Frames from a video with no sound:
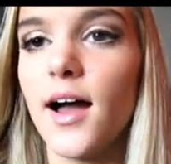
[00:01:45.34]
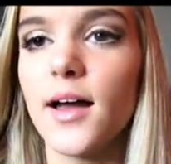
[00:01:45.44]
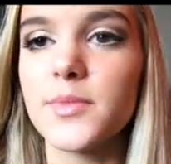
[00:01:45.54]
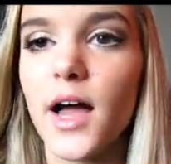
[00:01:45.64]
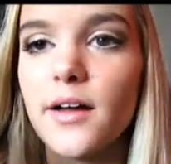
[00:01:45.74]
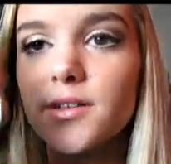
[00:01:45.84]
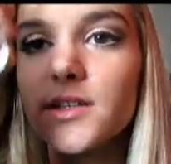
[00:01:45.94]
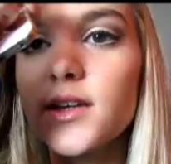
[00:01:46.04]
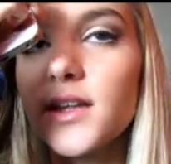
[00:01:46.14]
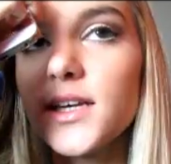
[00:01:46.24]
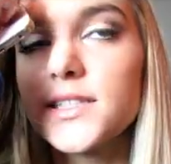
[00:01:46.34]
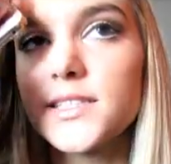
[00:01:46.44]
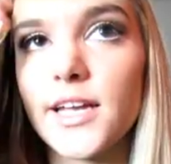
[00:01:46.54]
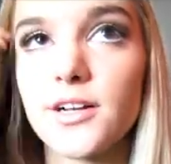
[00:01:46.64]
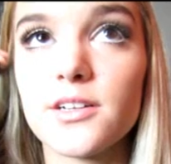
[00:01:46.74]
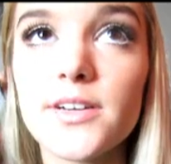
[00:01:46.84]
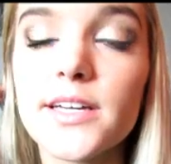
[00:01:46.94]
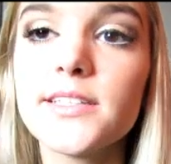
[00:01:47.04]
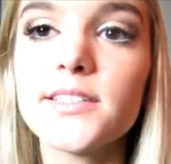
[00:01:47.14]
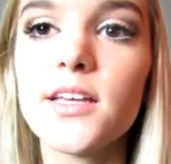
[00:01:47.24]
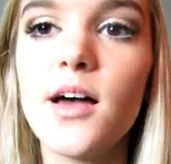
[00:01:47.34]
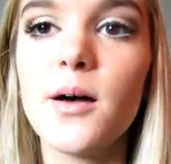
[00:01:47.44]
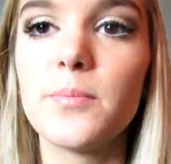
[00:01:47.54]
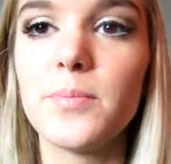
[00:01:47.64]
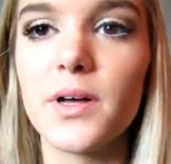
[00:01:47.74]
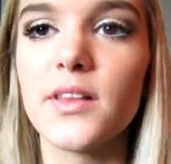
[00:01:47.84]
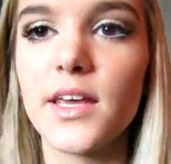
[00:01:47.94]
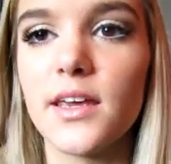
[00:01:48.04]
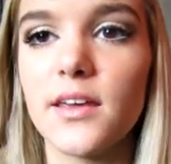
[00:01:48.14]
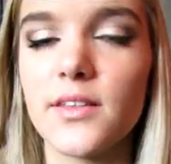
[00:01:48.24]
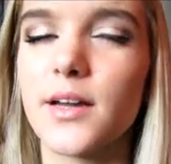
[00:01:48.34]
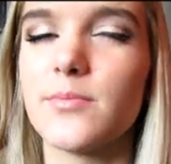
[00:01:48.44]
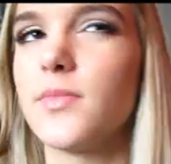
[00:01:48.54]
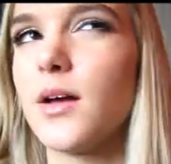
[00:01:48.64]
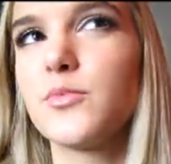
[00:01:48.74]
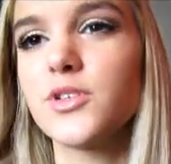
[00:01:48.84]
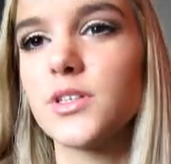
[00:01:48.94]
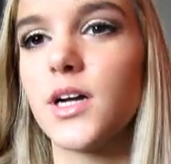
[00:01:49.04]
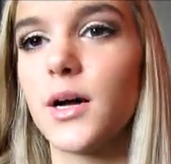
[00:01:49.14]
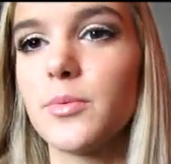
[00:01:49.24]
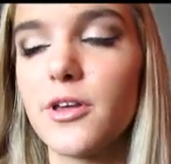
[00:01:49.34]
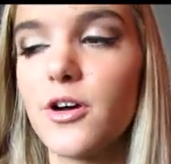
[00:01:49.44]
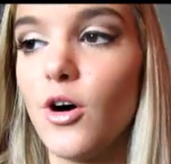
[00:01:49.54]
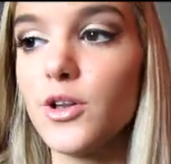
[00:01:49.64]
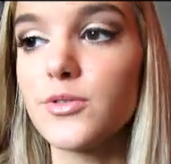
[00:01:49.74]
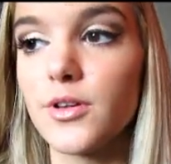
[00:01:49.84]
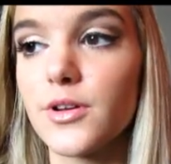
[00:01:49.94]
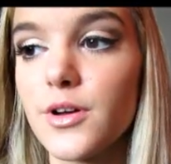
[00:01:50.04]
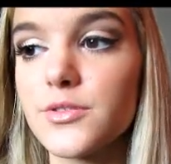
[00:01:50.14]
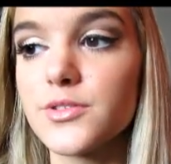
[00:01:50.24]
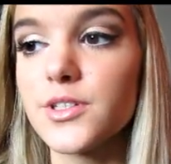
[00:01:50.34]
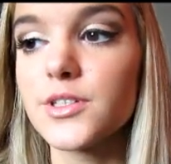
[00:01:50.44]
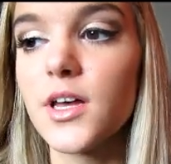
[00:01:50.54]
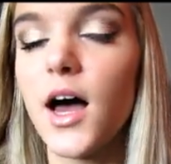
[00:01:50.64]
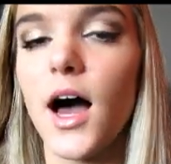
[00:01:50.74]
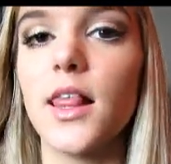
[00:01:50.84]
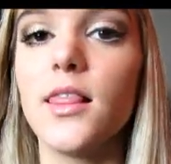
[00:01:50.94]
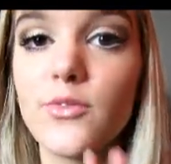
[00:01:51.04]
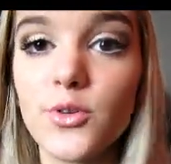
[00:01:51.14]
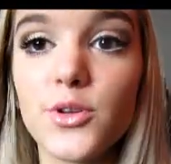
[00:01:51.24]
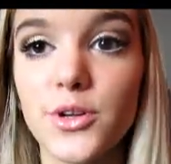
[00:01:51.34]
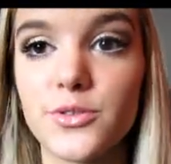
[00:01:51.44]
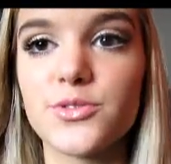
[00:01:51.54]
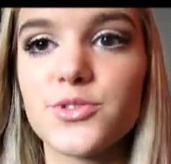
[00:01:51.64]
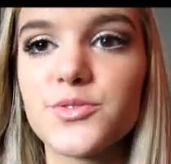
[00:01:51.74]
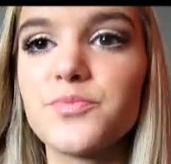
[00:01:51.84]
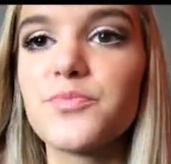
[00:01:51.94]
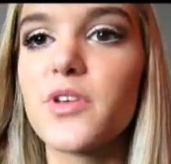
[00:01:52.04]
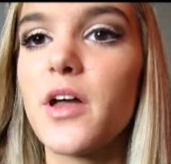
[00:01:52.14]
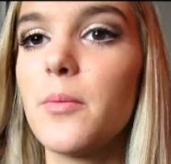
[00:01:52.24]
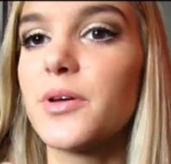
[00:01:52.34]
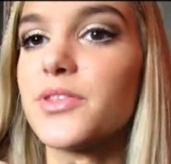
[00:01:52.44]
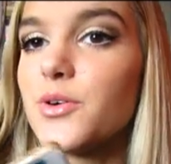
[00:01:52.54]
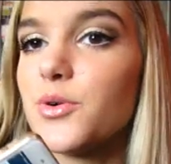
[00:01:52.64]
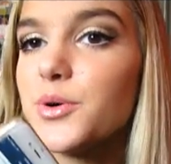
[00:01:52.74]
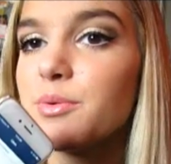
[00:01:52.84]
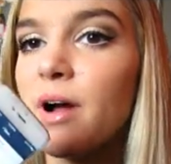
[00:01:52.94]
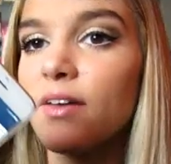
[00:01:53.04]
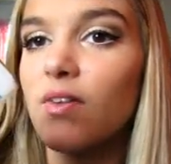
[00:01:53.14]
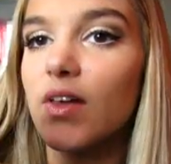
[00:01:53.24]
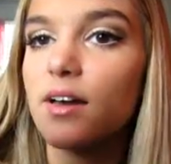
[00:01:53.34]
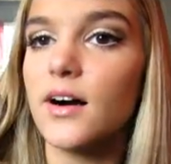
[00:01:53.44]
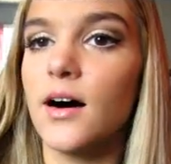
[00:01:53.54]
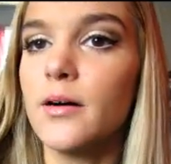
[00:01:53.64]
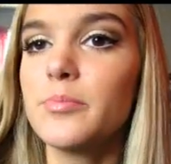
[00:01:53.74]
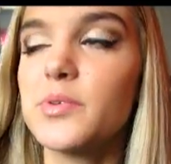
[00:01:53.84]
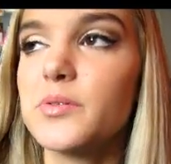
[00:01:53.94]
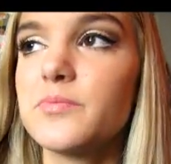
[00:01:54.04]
I'm not really like scared of heights, but like like I'm I'm really not, but like on roller coasters, I love roller coasters. But the whole ride like up